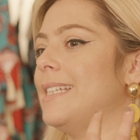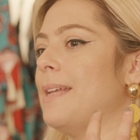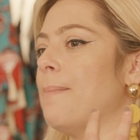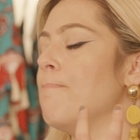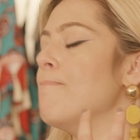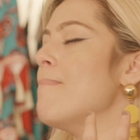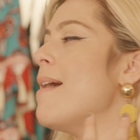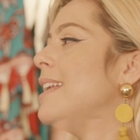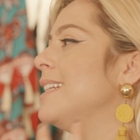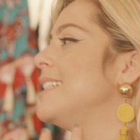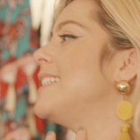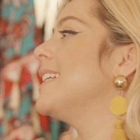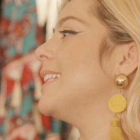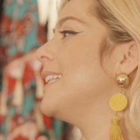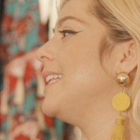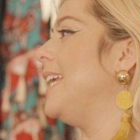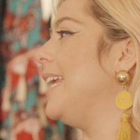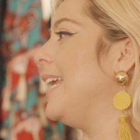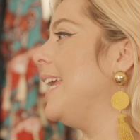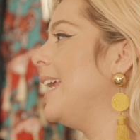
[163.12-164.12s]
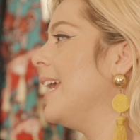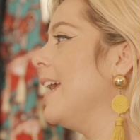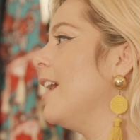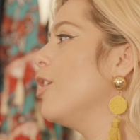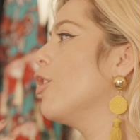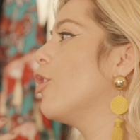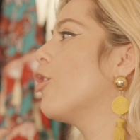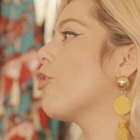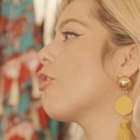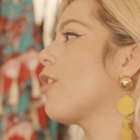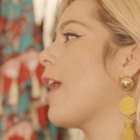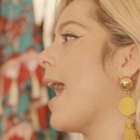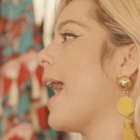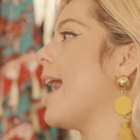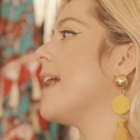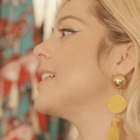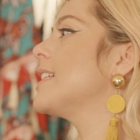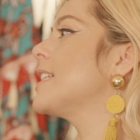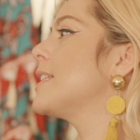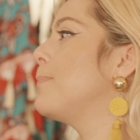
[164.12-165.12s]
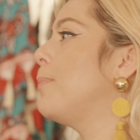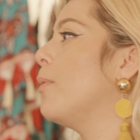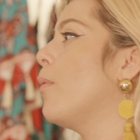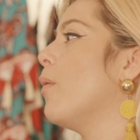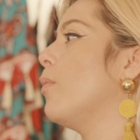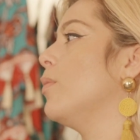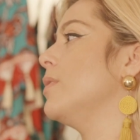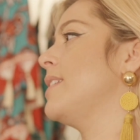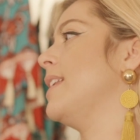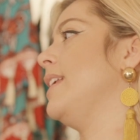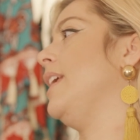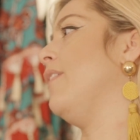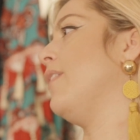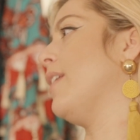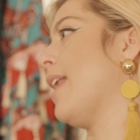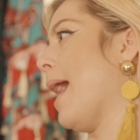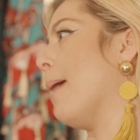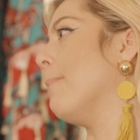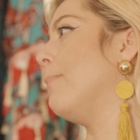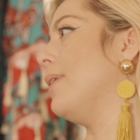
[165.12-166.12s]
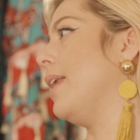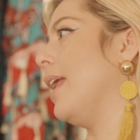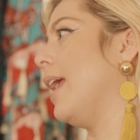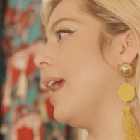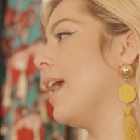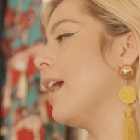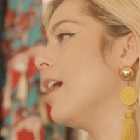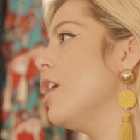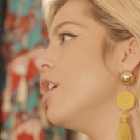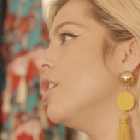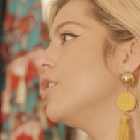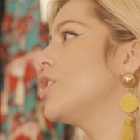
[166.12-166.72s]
mentally grasp what was even happening.